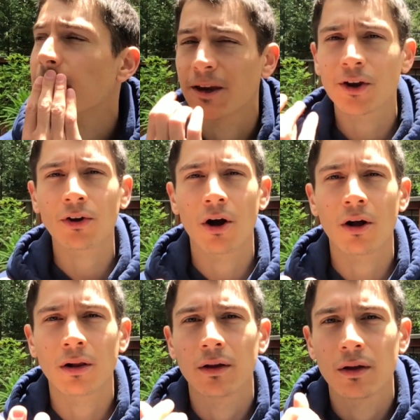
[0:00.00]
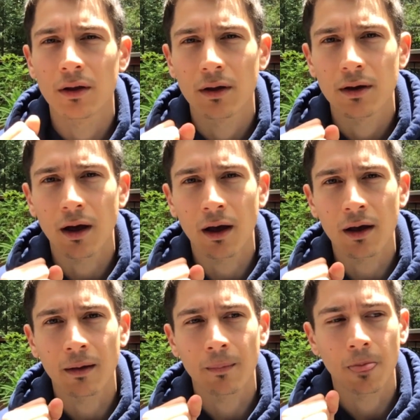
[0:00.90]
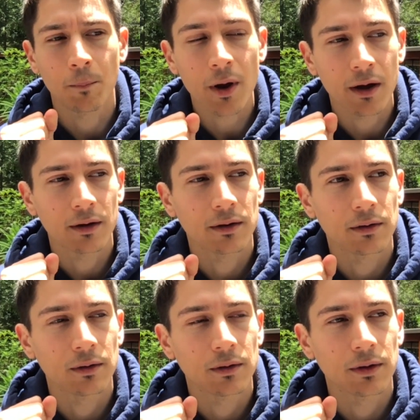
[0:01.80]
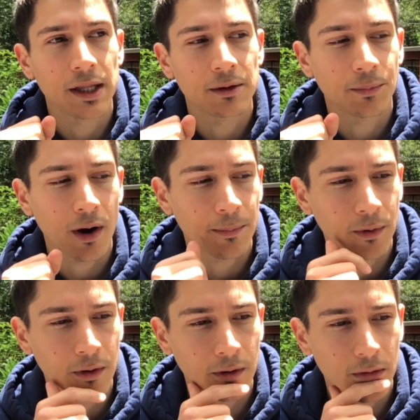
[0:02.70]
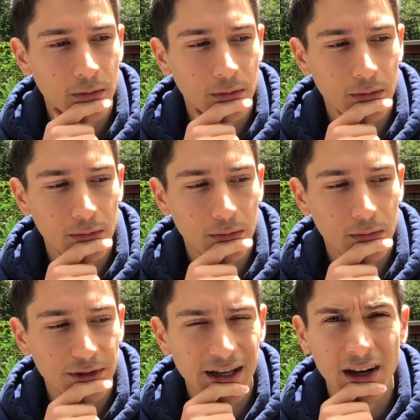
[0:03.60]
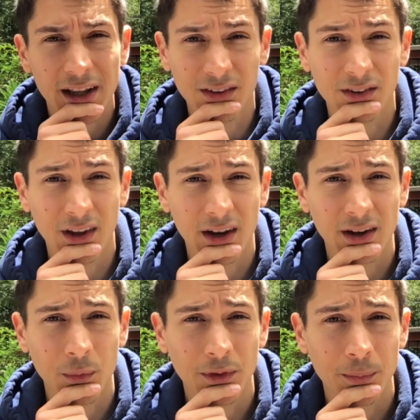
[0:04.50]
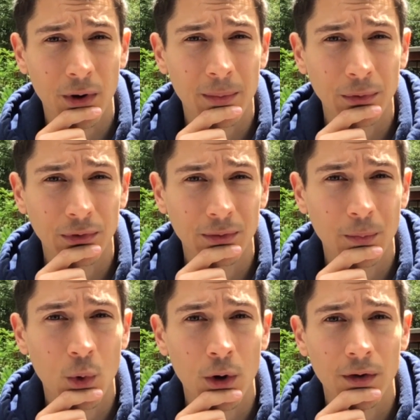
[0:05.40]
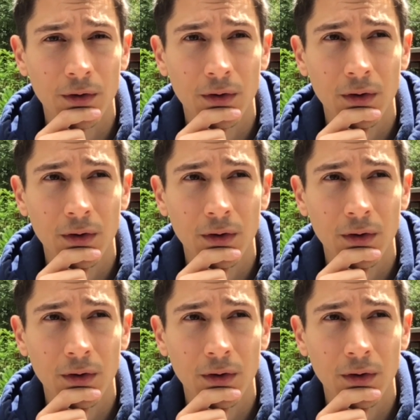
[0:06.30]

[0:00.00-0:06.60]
cure-all. But in the proper set and setting, with the proper support,